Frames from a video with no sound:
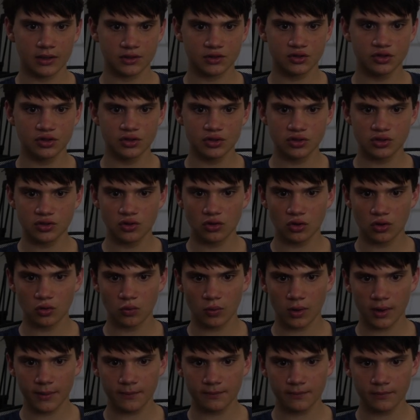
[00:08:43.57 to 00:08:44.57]
2 score
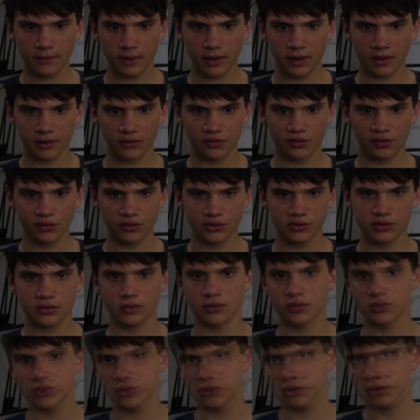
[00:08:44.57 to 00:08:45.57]
1 and 2
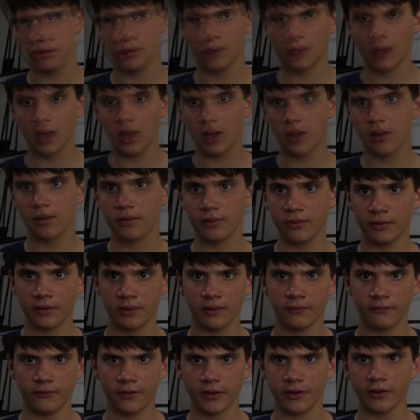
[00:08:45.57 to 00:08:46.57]
score 2 are
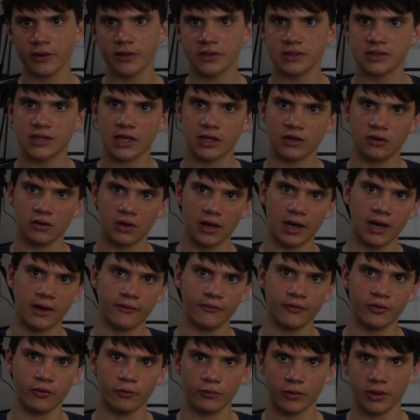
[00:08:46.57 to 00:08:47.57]
the values that you have
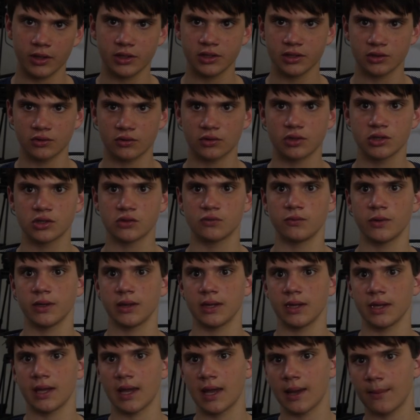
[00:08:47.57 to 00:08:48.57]
to reach in order to win
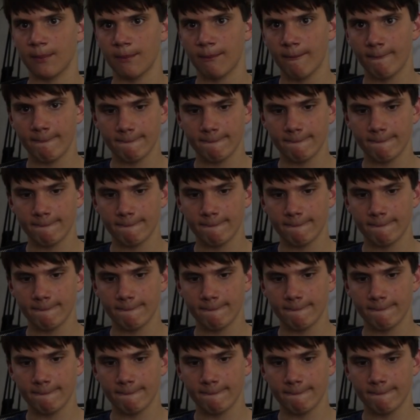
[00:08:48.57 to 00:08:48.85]
the game.